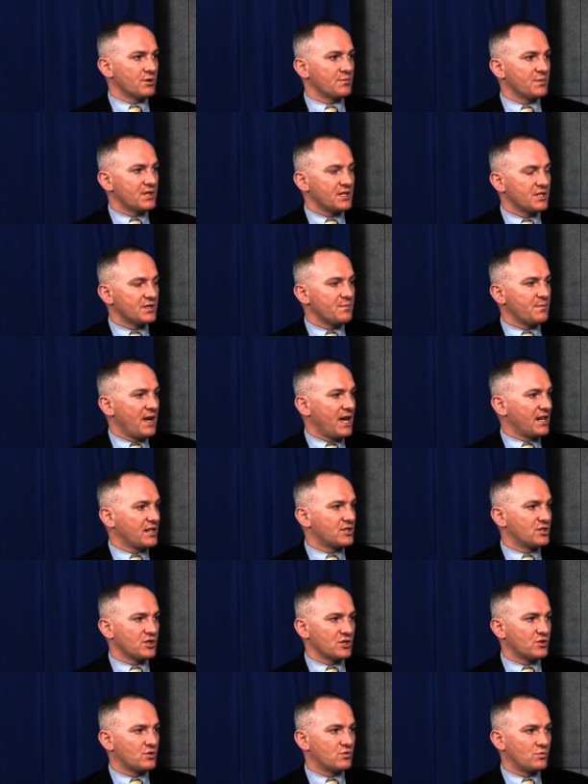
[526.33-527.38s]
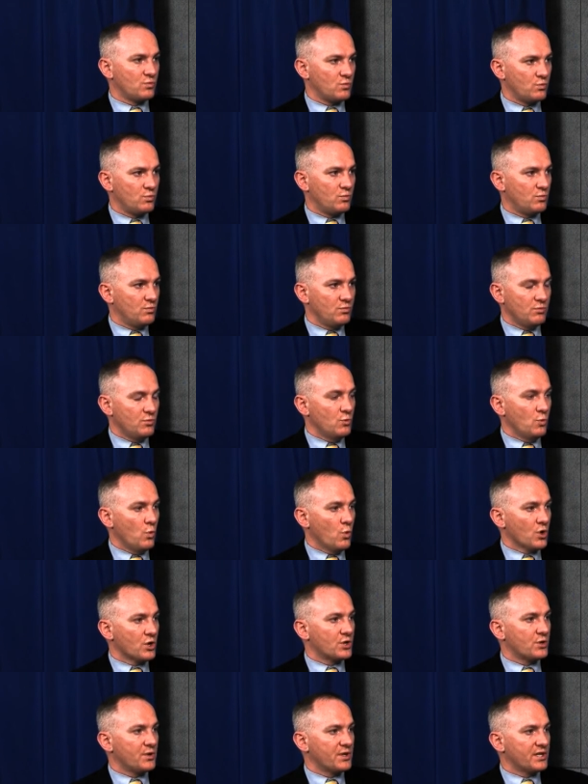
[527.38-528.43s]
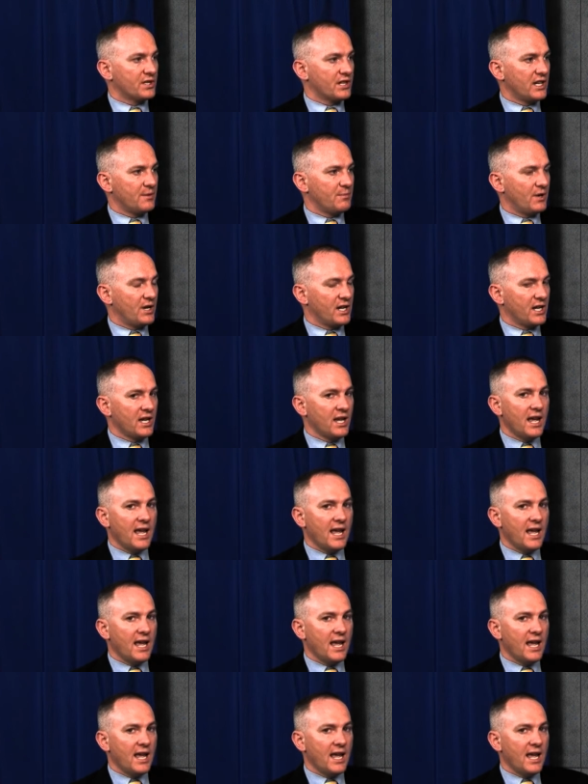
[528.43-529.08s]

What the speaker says: because banks just weren't going to lend money.